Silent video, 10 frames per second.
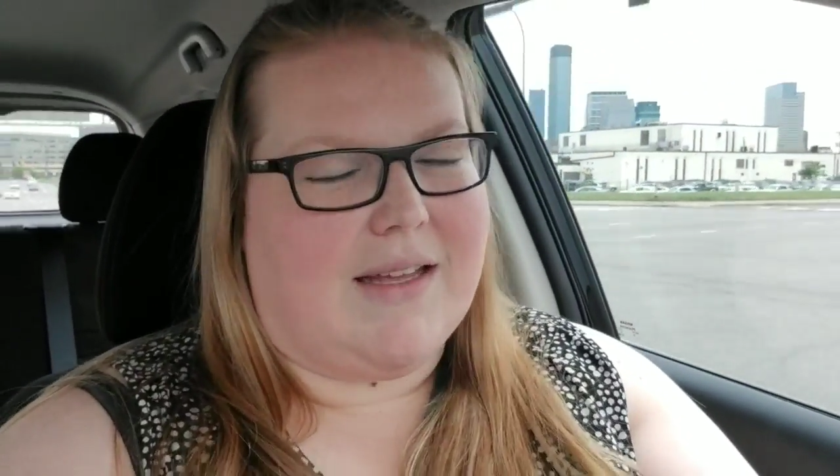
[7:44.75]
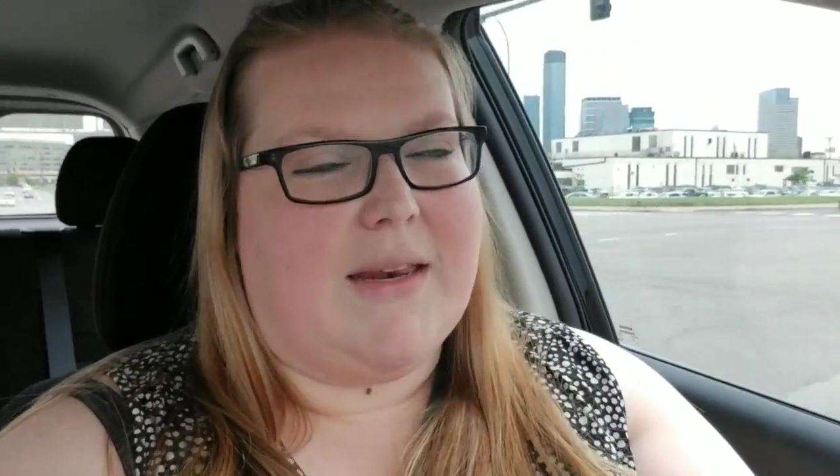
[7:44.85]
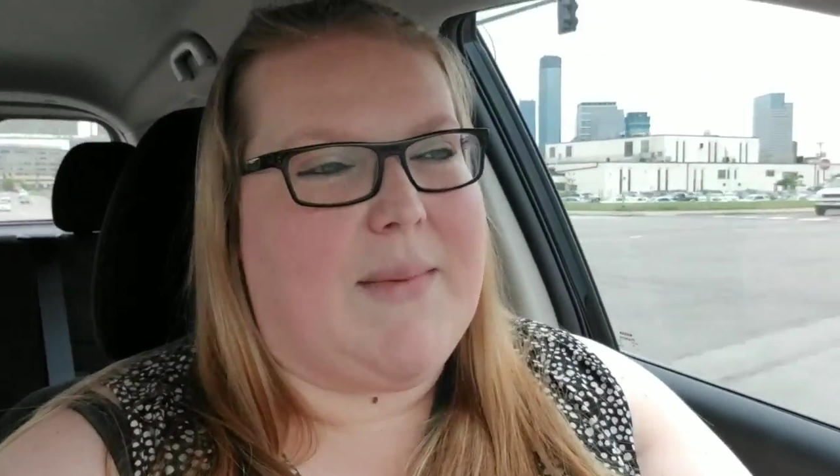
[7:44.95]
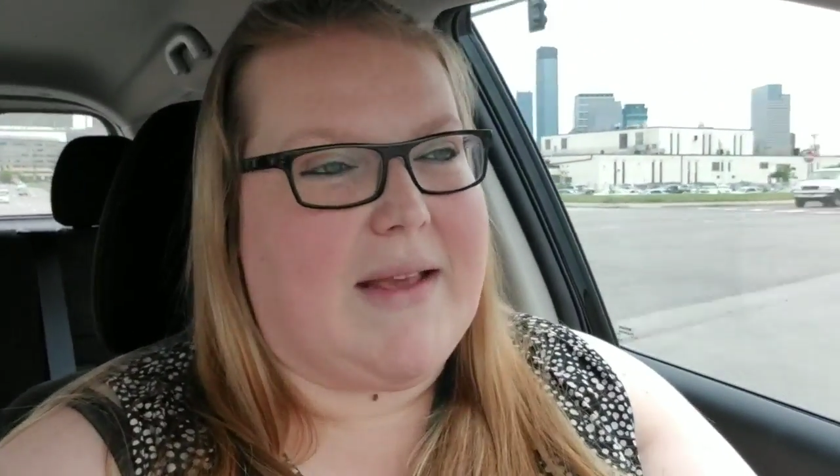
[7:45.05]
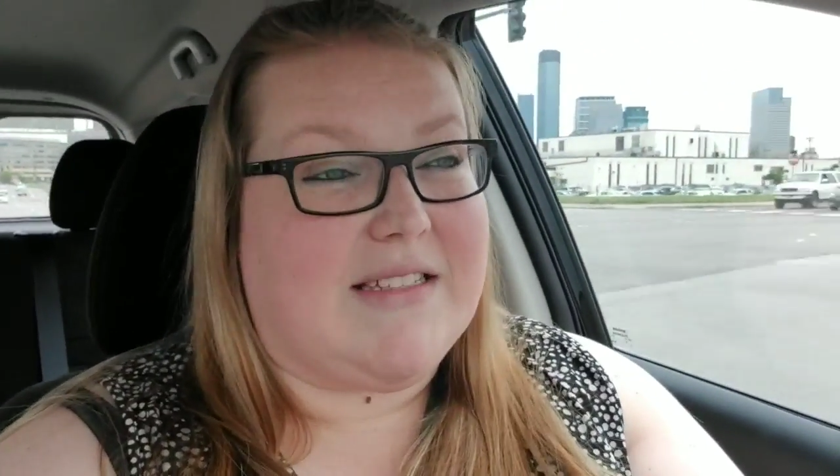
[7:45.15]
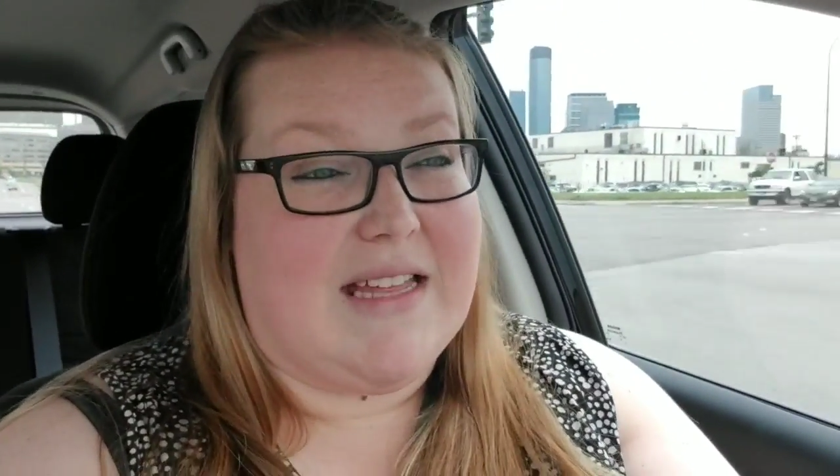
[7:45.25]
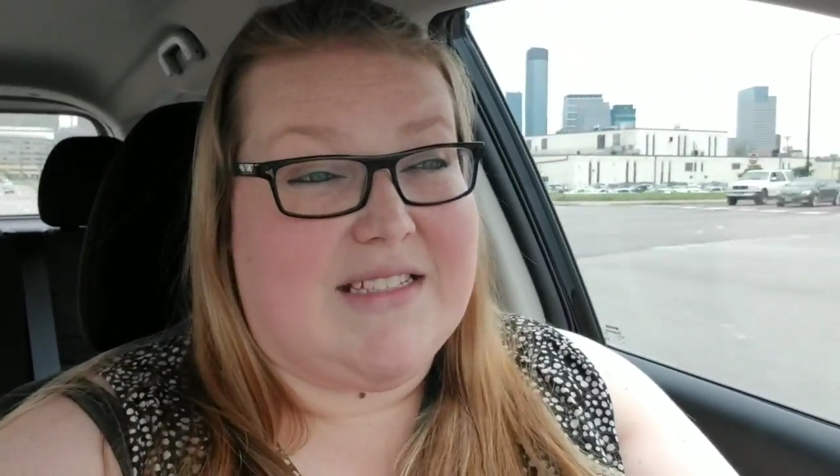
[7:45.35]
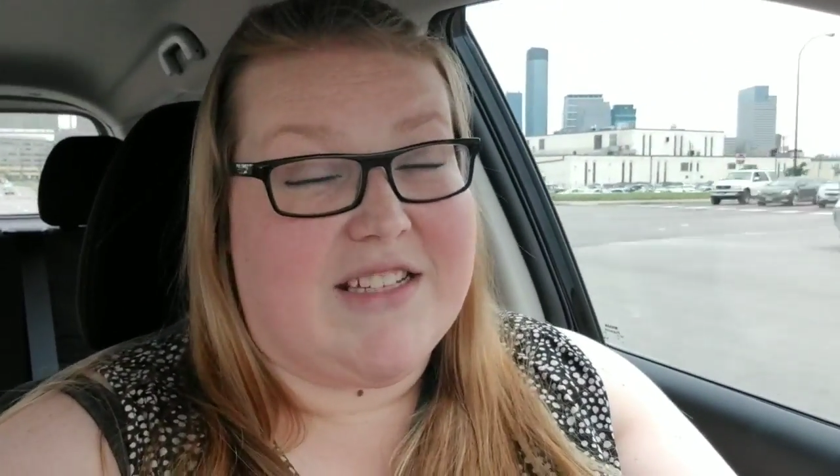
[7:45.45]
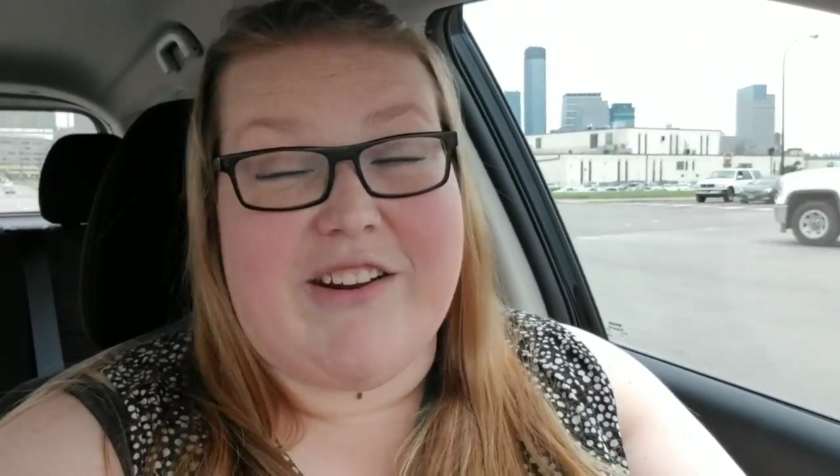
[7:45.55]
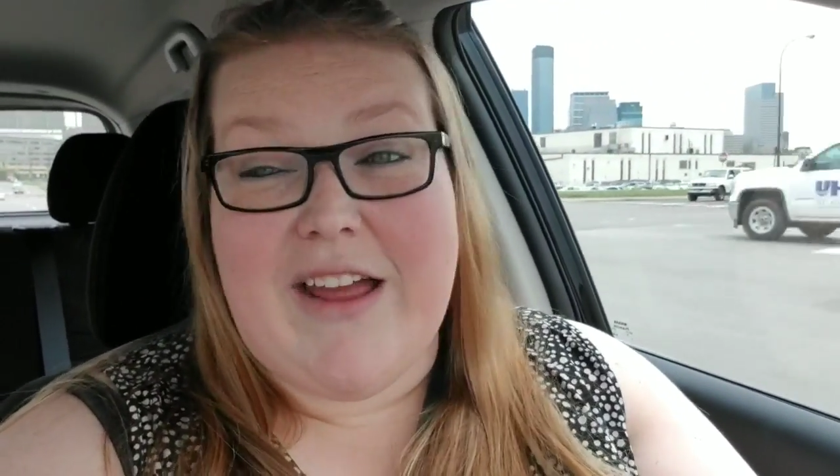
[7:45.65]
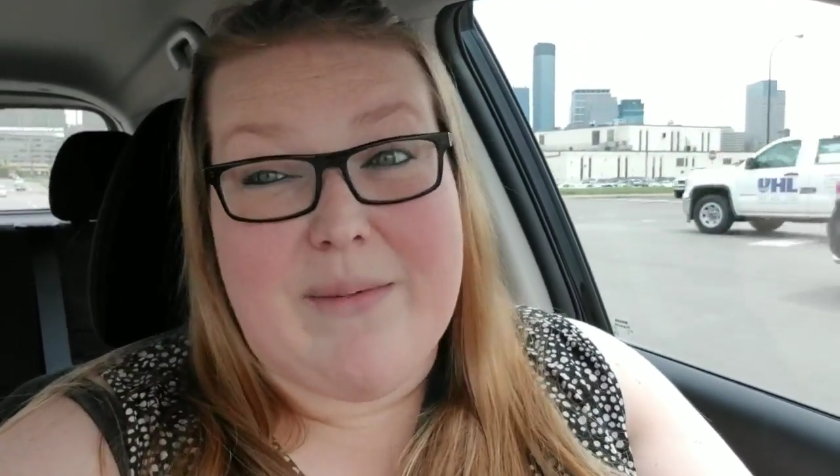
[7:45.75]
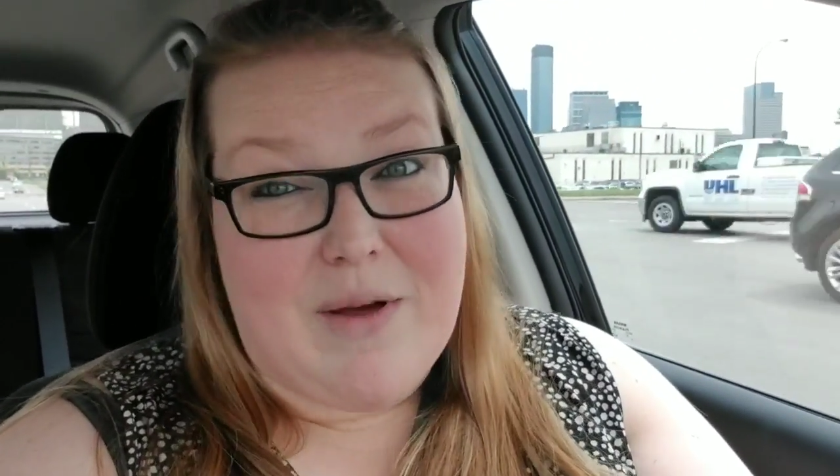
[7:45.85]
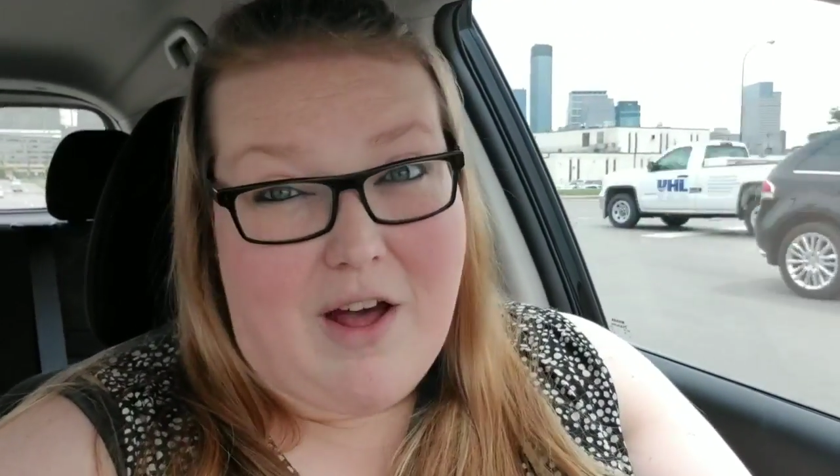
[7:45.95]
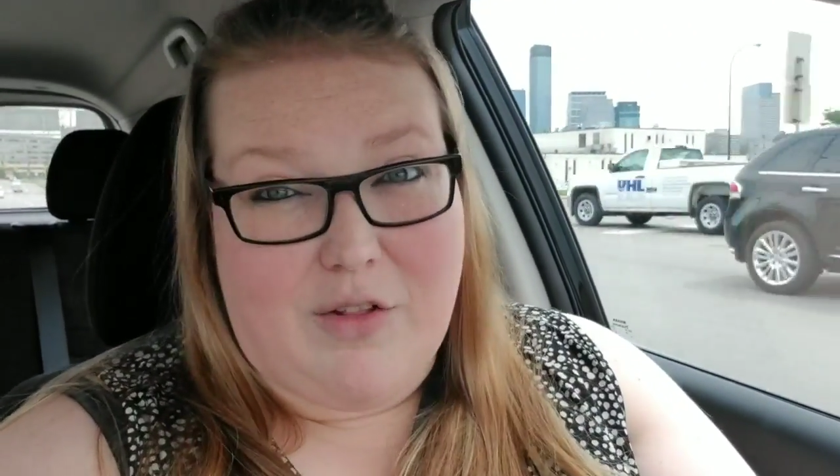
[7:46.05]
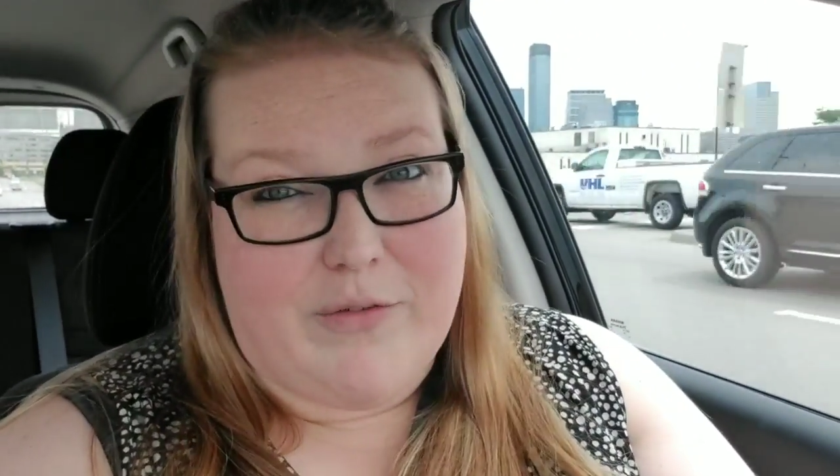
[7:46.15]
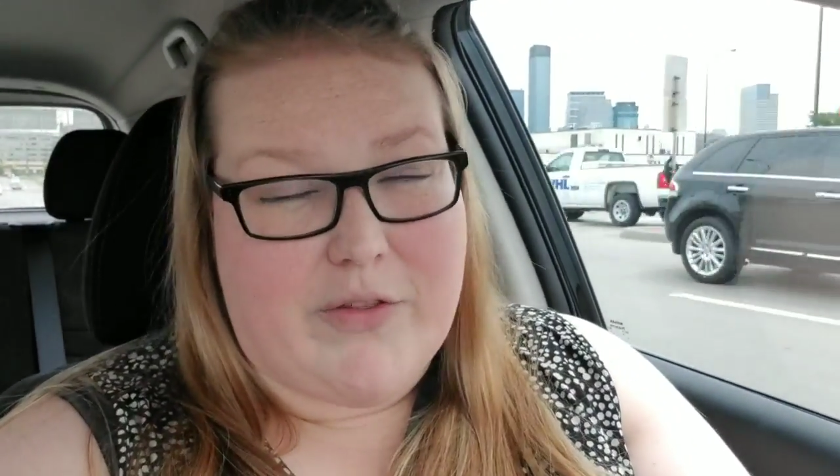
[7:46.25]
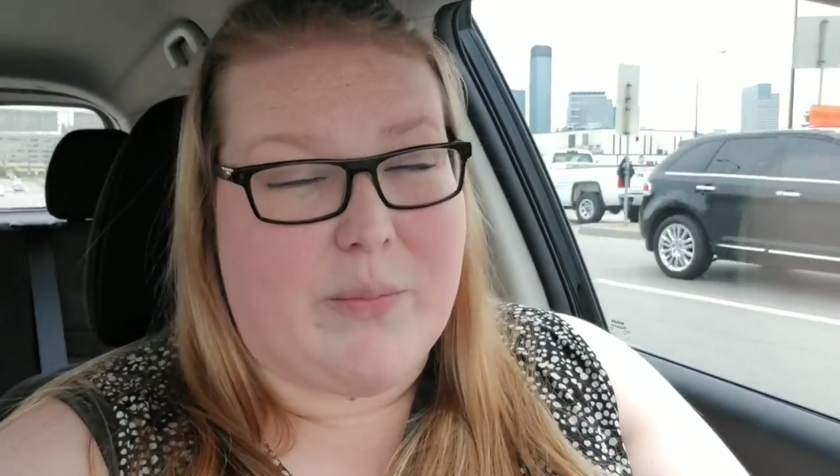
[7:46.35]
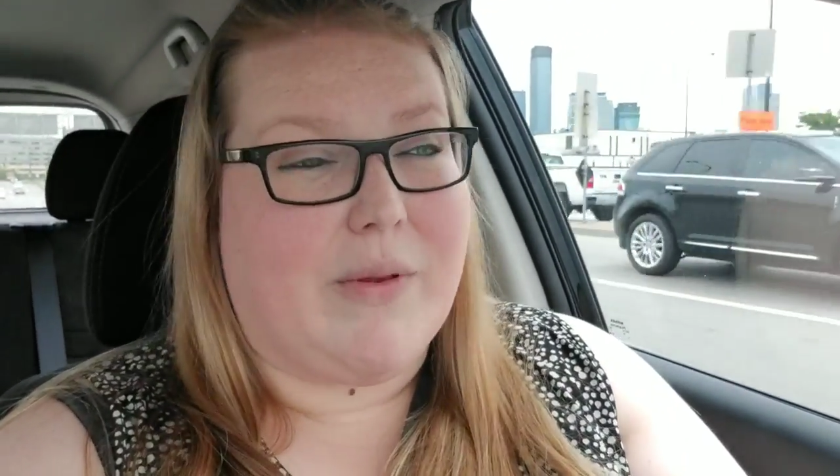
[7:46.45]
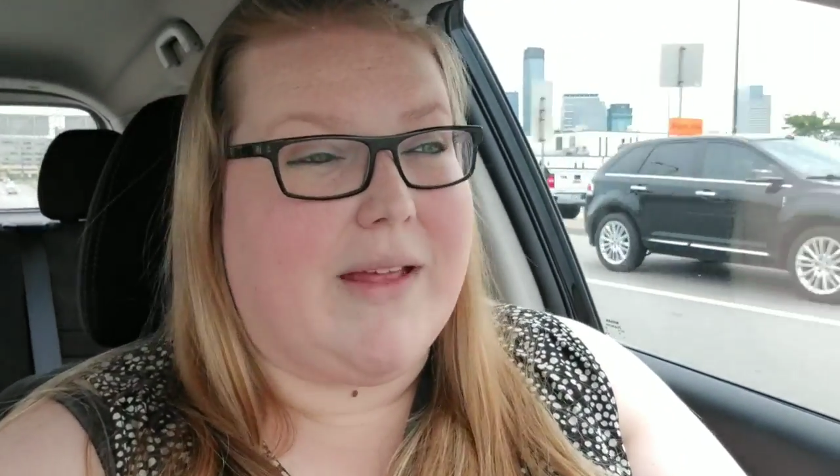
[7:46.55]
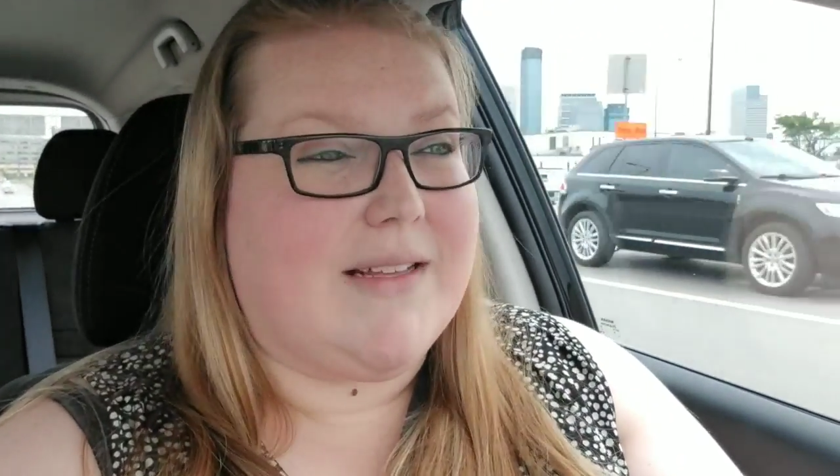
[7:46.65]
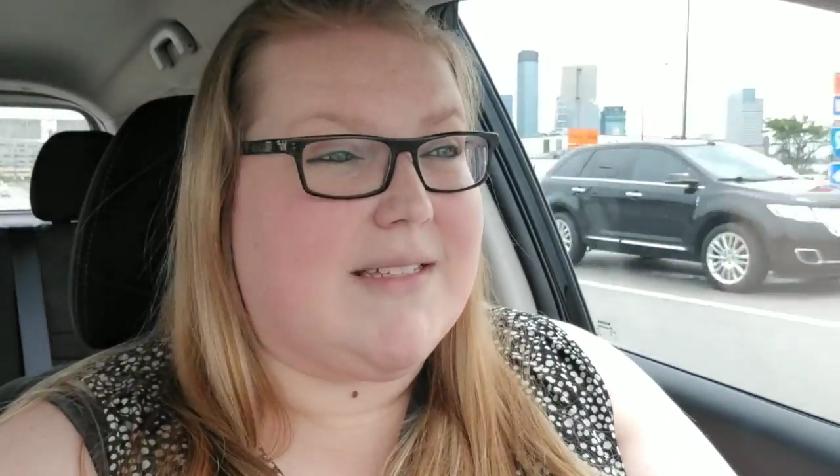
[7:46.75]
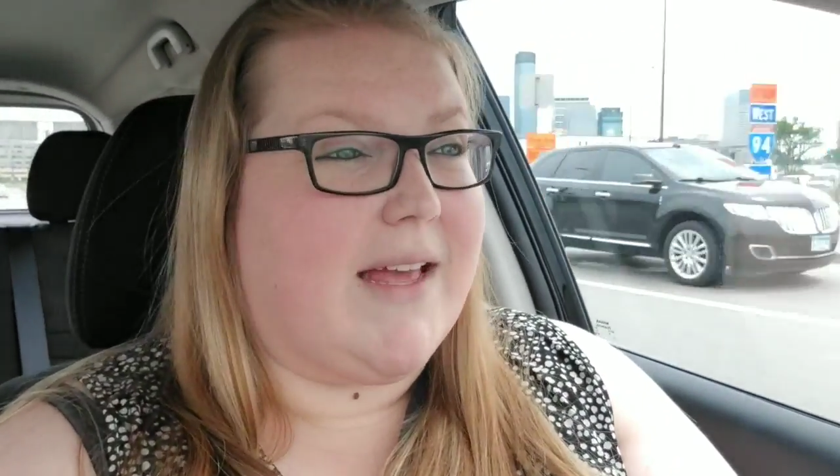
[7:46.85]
getting back to that, sorry, I'm all over the place.